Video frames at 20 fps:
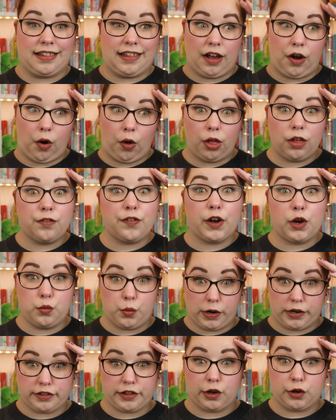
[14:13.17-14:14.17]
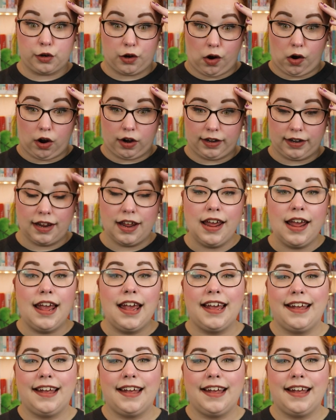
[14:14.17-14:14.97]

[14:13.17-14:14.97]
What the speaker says: that all of her words are gone.